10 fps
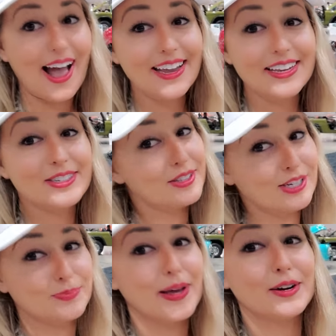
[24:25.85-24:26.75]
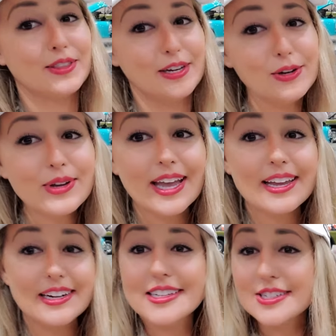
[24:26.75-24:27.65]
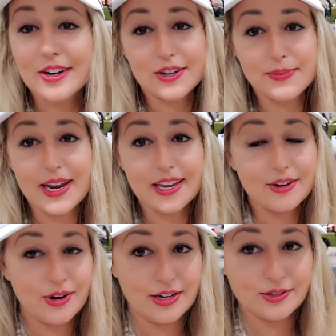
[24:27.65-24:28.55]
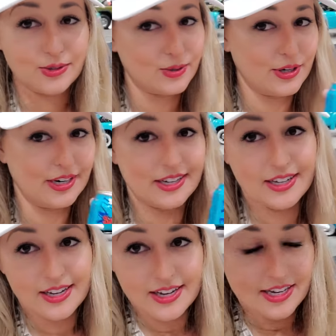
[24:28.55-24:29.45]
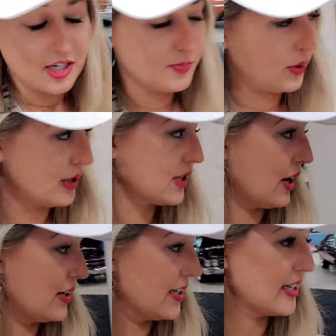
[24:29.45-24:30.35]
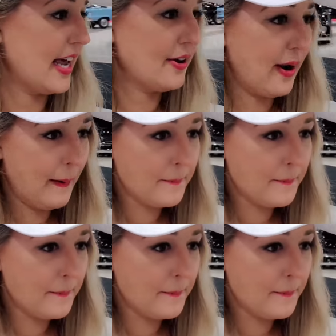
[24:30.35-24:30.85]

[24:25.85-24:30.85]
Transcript: I can do this better than you can, and he started making grand touring sports cars, etc.